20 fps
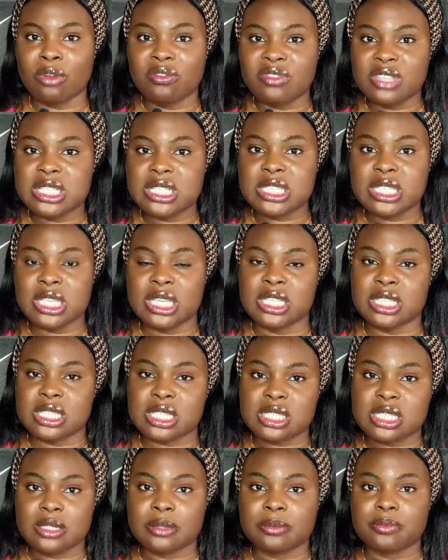of these
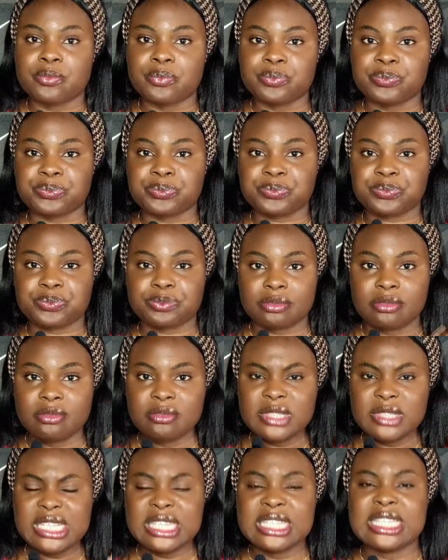things.
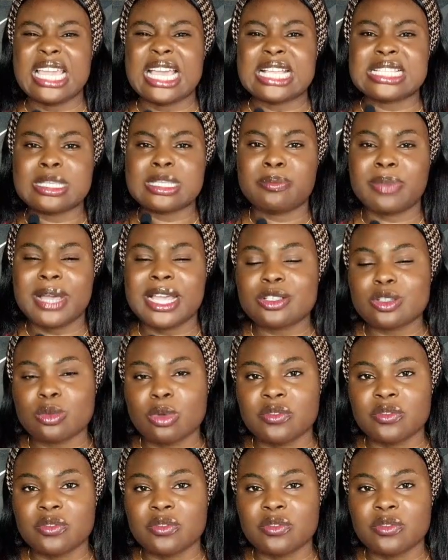Yes, they buy some